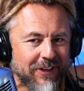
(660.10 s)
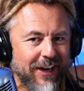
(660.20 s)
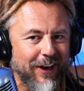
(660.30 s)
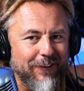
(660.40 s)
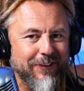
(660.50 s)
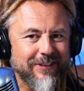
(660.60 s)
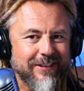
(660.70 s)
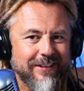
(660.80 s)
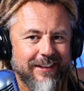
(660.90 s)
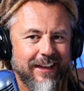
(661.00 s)
will know.
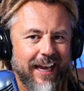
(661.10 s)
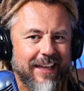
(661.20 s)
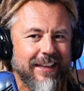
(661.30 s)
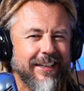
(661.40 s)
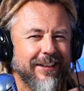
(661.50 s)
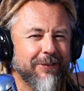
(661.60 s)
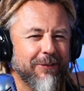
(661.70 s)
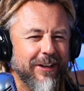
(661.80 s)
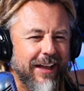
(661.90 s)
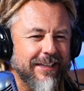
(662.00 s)
And then you
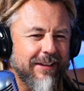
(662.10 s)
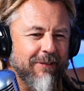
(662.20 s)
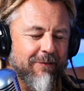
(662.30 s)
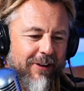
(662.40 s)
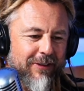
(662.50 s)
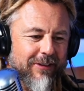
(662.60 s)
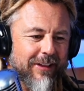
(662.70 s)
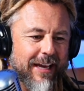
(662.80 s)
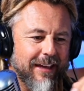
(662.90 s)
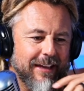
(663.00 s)
realized even further,
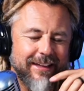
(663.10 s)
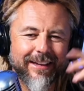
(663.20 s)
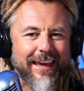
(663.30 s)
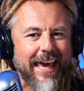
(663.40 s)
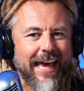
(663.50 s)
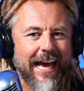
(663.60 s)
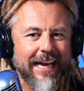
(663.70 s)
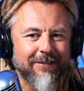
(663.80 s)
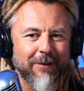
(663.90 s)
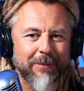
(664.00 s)
like, you can't
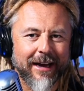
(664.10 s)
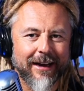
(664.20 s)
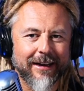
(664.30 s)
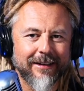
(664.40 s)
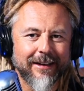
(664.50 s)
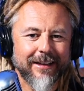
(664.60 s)
hide from God.